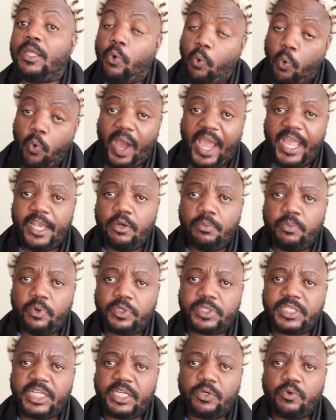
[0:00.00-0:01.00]
Why you
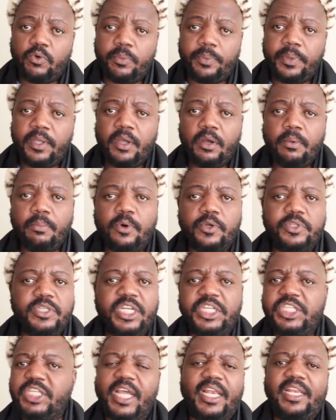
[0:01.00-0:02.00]
bose kubi,
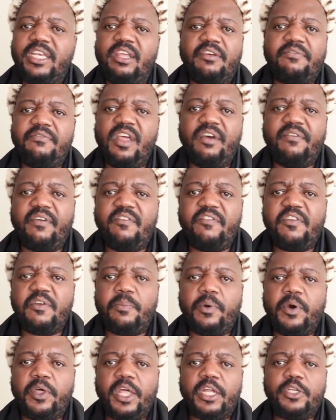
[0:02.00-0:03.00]
bose jele? They've never even
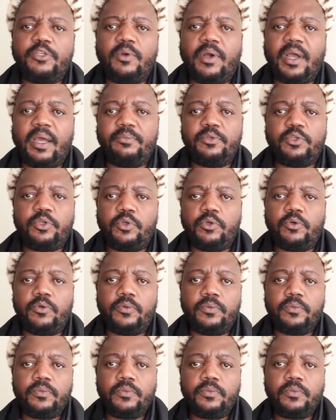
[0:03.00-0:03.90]
bothered to come to you.